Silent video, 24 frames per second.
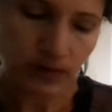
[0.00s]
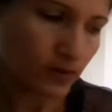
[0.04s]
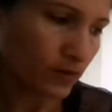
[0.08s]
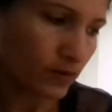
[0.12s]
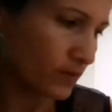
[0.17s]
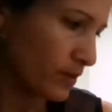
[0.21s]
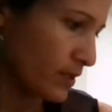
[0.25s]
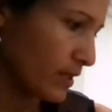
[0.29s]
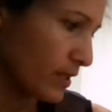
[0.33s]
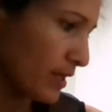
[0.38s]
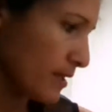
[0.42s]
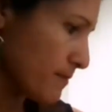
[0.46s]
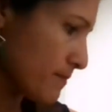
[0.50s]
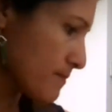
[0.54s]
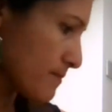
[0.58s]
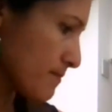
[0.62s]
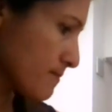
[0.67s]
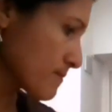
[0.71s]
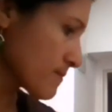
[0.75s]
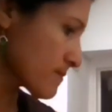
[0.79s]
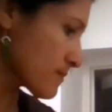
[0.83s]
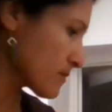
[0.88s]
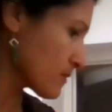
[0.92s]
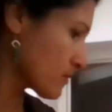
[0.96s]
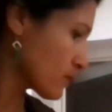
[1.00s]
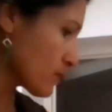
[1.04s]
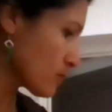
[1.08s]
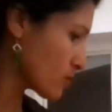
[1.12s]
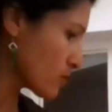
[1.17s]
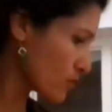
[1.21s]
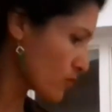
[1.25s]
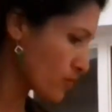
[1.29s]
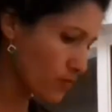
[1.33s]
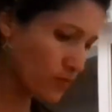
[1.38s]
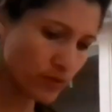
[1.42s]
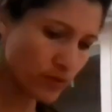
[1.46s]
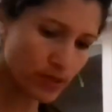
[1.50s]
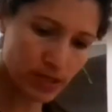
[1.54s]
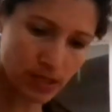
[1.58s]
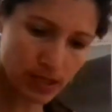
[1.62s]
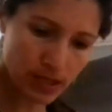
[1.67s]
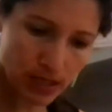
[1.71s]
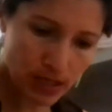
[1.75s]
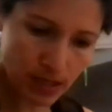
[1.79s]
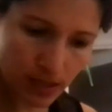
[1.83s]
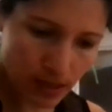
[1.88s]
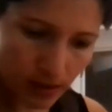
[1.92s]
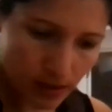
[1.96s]
Okay, so we
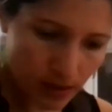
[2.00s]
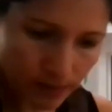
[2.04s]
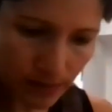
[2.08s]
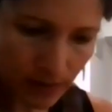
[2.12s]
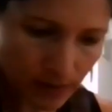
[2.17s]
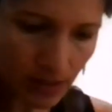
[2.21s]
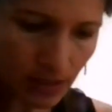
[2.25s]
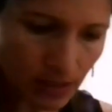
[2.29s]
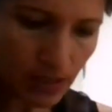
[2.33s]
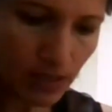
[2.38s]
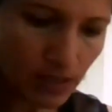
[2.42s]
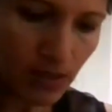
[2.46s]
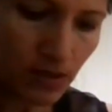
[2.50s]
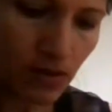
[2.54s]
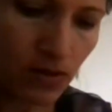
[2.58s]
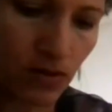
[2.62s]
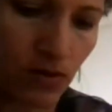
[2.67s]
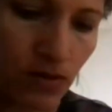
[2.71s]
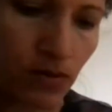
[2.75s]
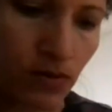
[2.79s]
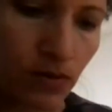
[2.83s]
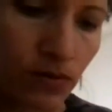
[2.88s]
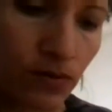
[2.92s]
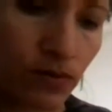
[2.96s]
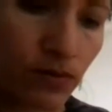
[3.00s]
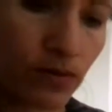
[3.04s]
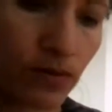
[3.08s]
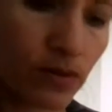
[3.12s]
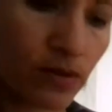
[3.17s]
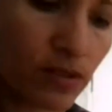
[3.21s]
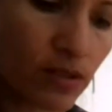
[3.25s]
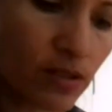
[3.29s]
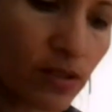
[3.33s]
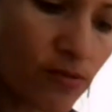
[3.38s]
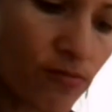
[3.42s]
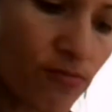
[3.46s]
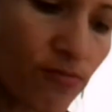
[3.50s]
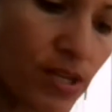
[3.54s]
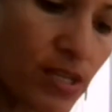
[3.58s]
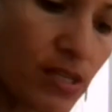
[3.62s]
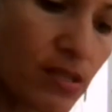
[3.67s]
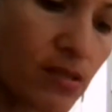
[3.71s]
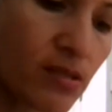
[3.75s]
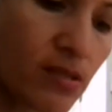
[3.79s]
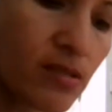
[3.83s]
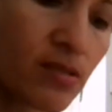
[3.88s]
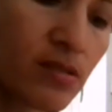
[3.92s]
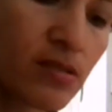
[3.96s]
get the
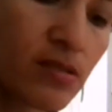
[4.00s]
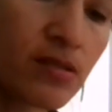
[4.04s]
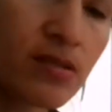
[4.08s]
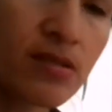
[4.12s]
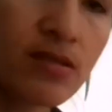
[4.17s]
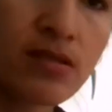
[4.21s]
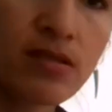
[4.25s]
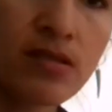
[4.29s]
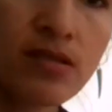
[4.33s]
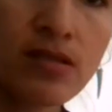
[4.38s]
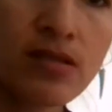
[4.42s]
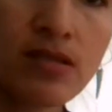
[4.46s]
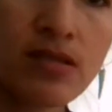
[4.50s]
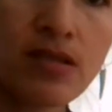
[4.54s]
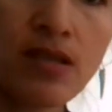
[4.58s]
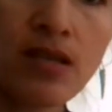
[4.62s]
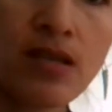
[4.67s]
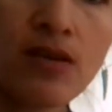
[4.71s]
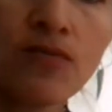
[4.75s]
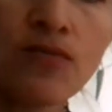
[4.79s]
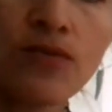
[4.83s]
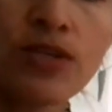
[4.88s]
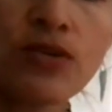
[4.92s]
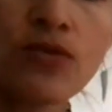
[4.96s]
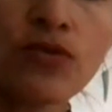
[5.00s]
rings, and we're